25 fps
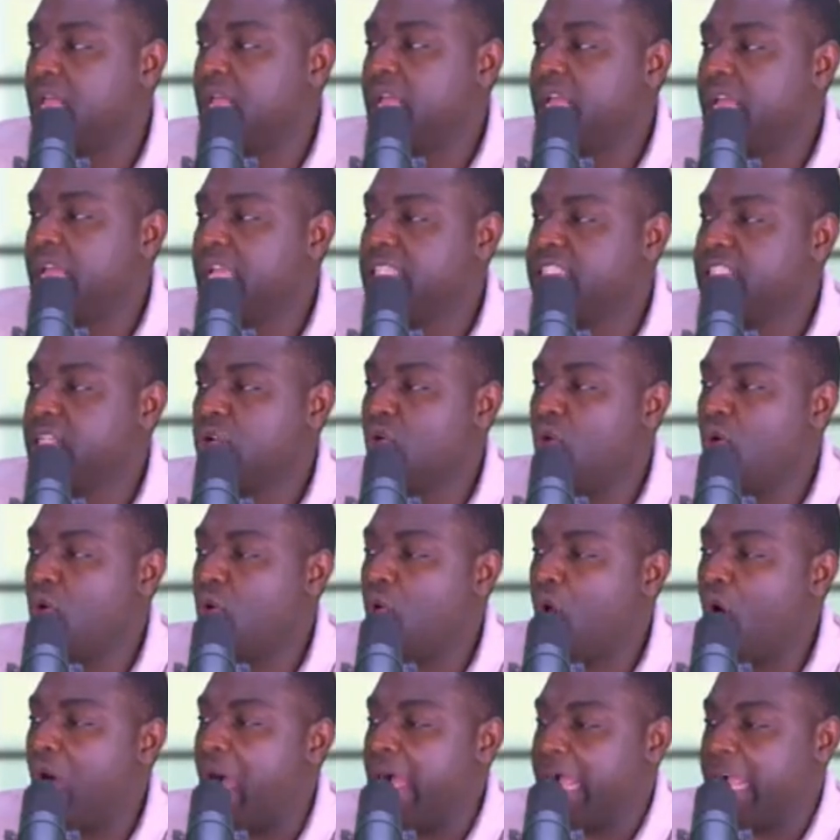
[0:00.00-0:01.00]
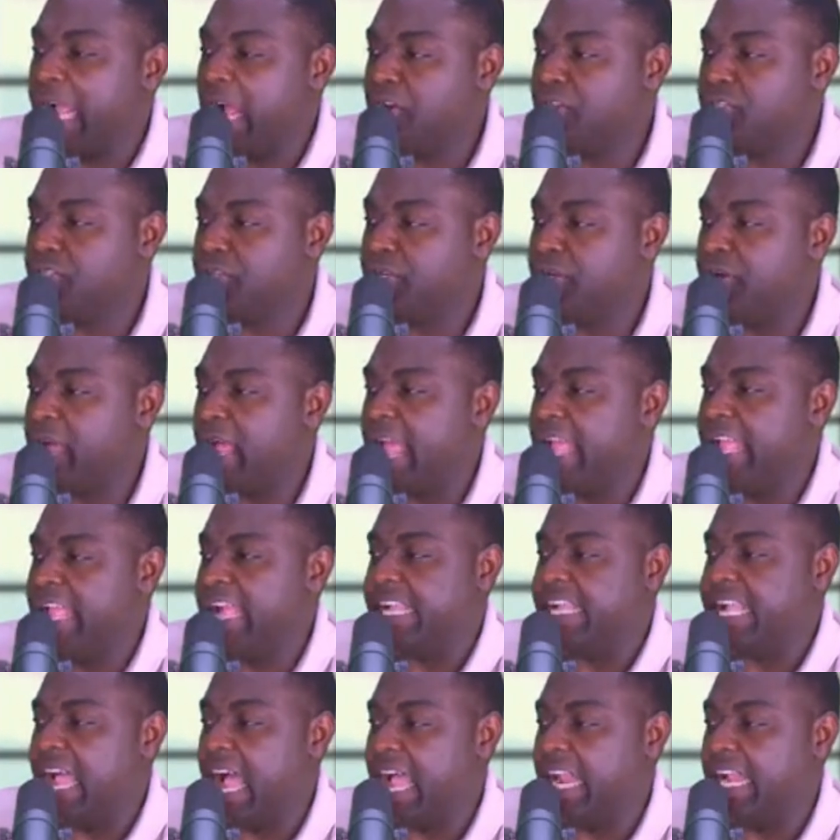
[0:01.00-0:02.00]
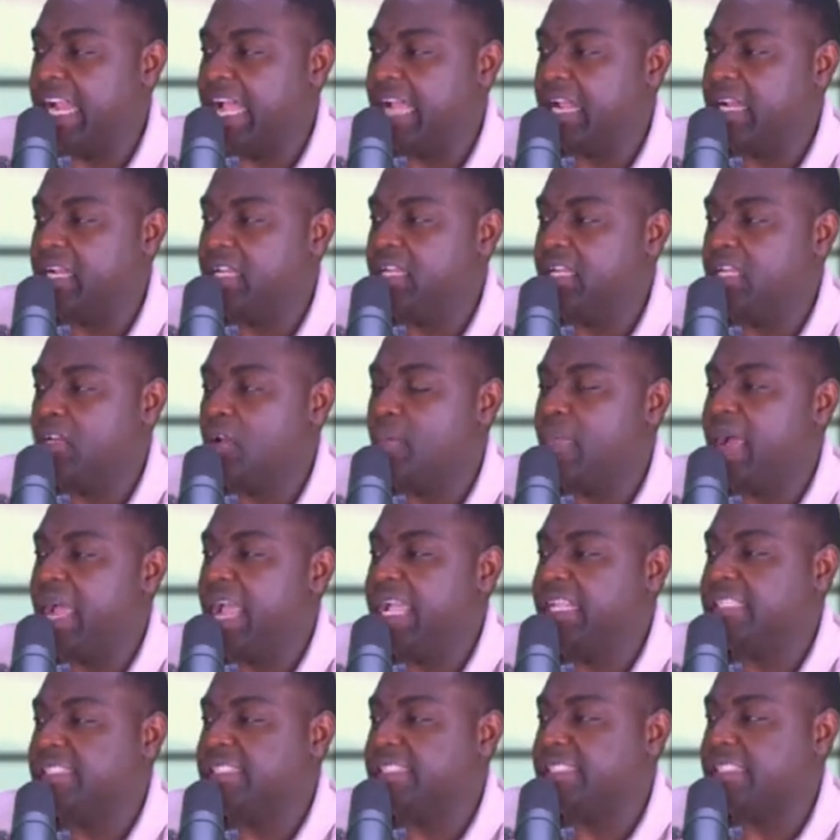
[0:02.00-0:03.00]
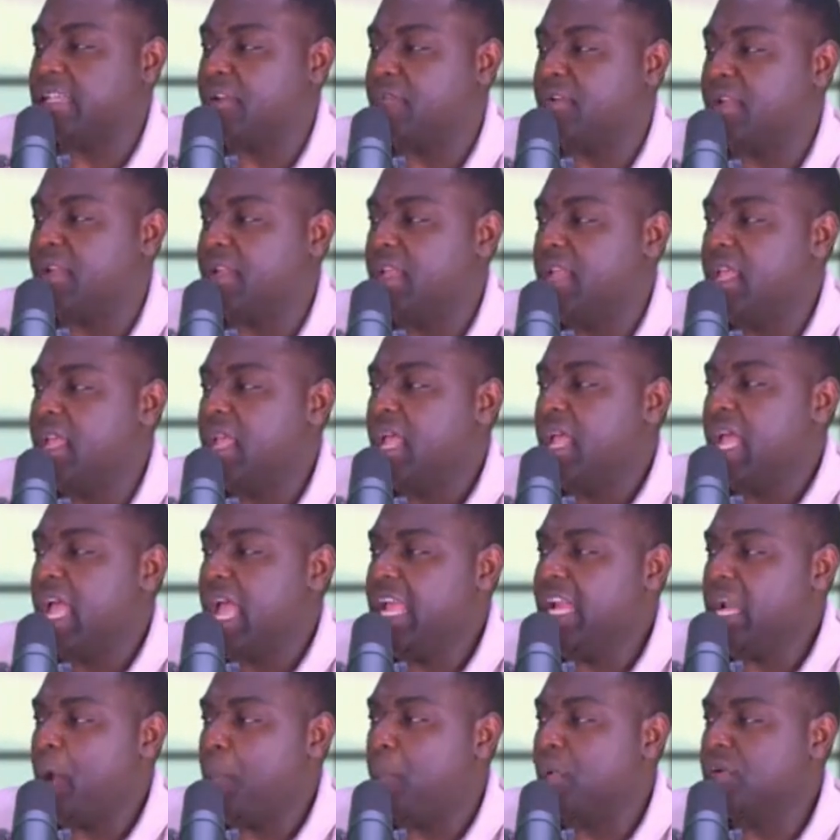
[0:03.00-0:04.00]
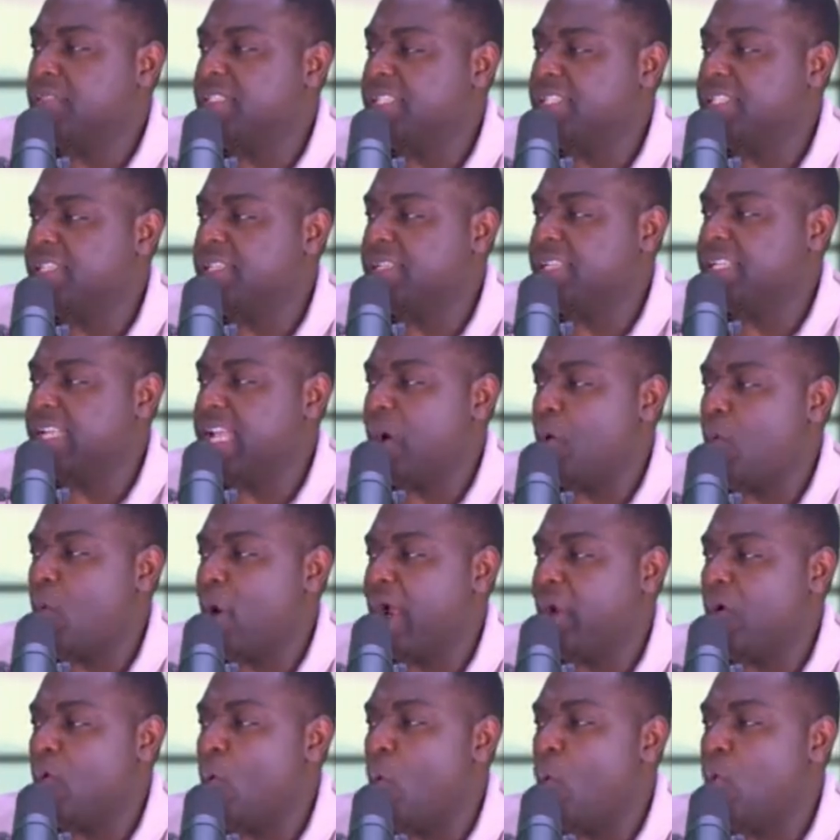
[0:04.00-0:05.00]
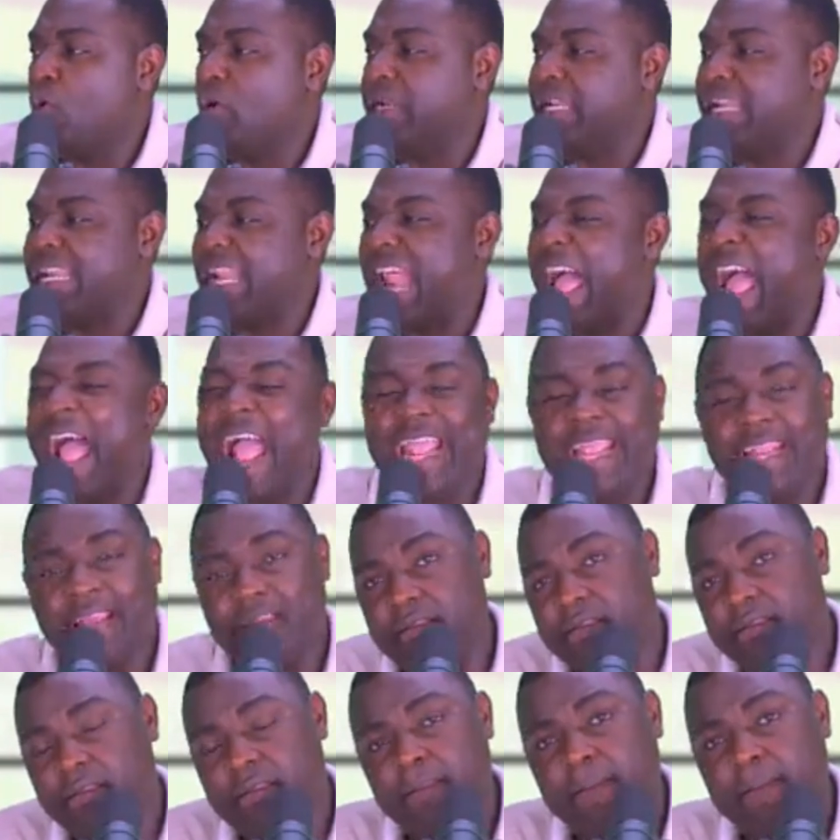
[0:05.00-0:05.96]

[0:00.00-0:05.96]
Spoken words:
Into Okwa country no eye Ghana number 87 and a position here 109.